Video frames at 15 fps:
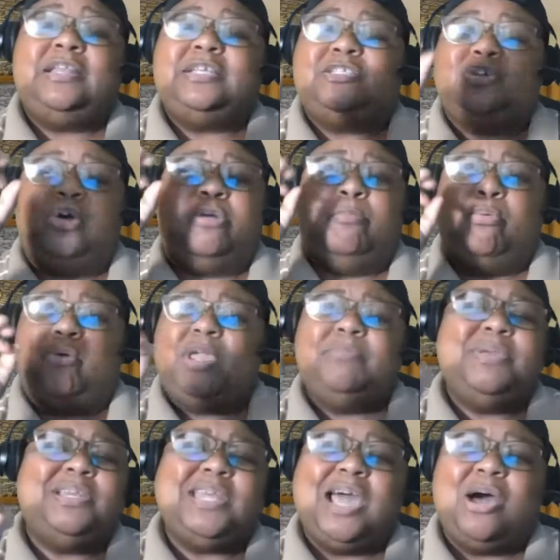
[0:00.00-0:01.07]
that's going to bring
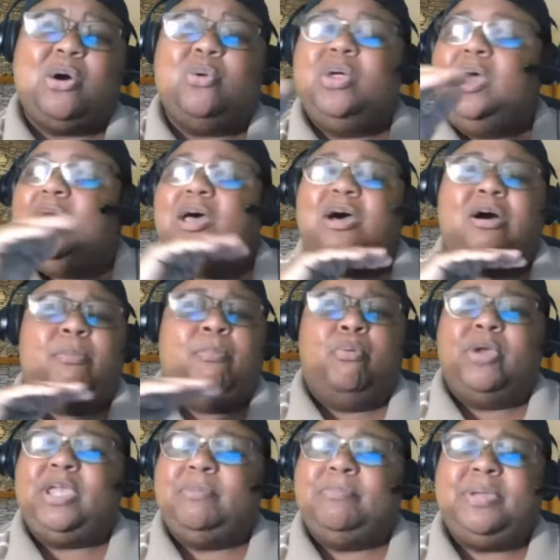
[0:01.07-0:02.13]
me down or
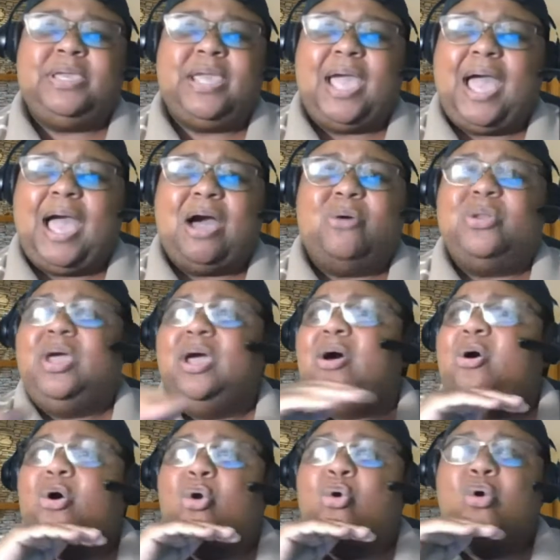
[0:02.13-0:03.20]
bring me out
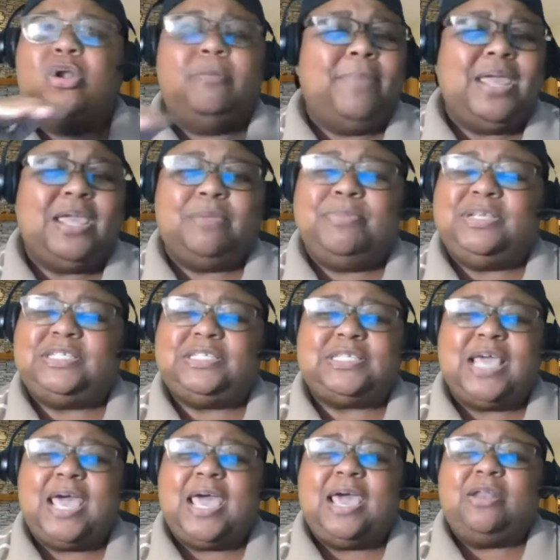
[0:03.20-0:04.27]
or going to make me
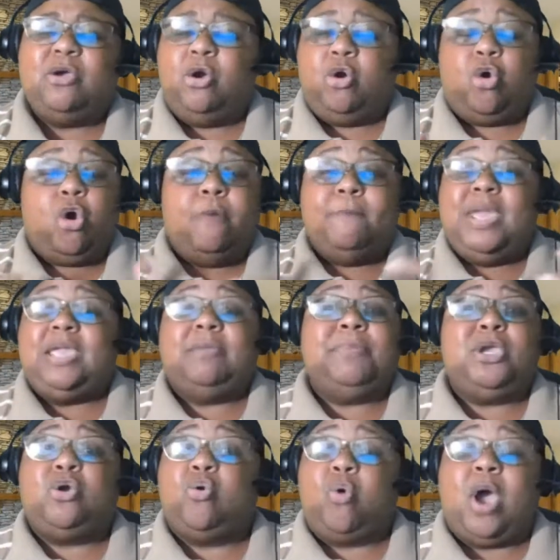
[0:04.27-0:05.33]
sad or make me
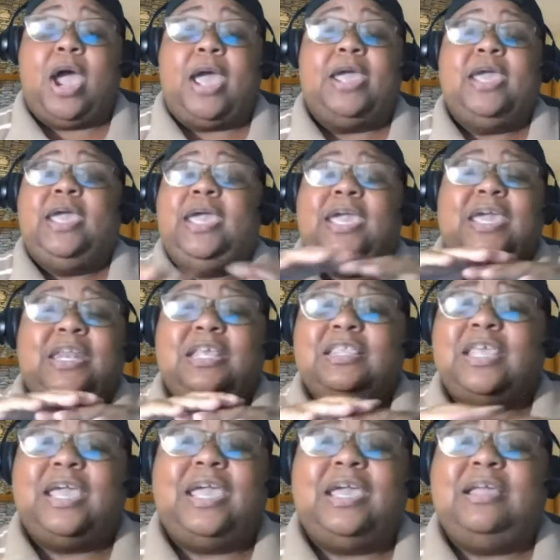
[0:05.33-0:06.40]
cry.
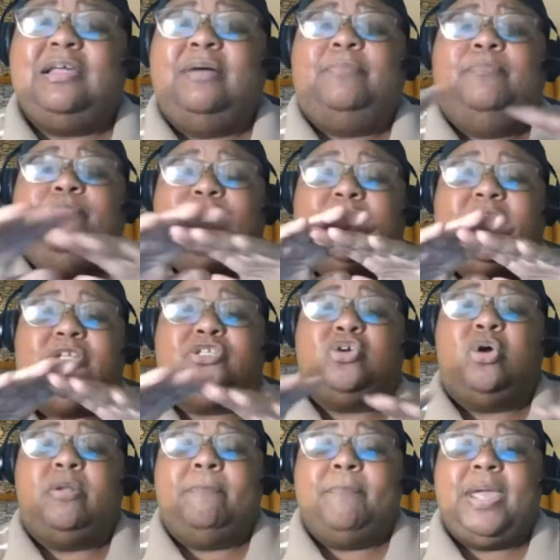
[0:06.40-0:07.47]
Anything that is
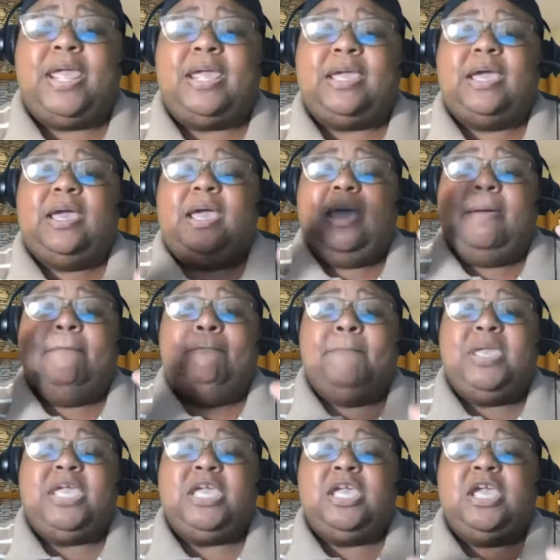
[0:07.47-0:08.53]
going to make
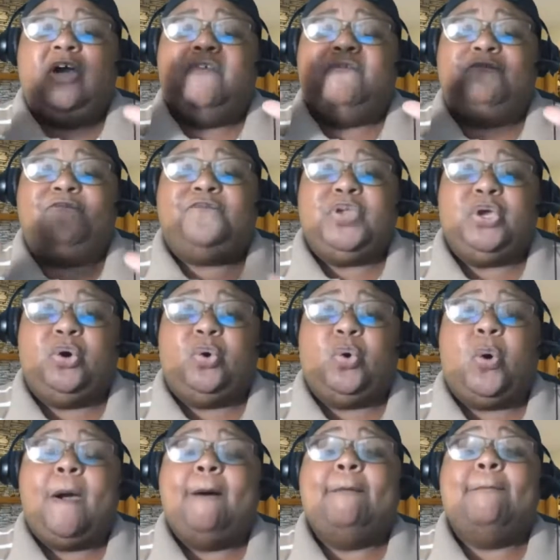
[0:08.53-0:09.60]
me
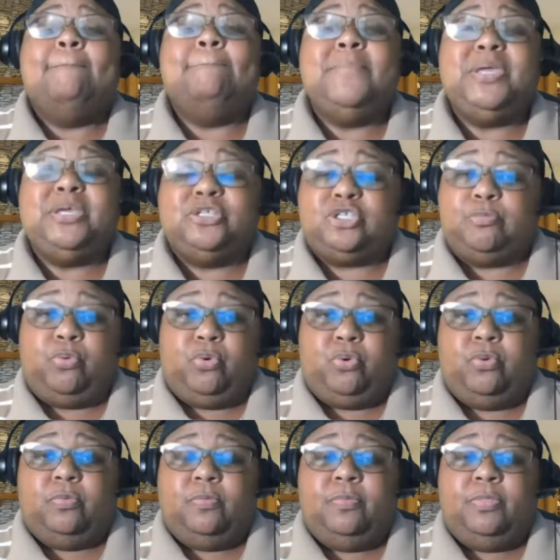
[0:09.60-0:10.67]
feel
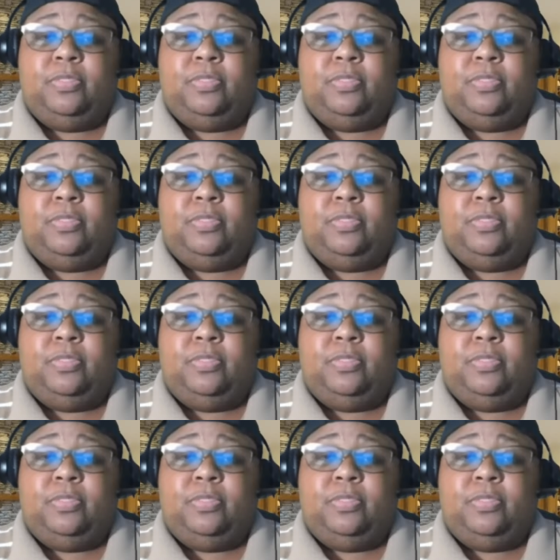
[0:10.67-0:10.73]
miserable.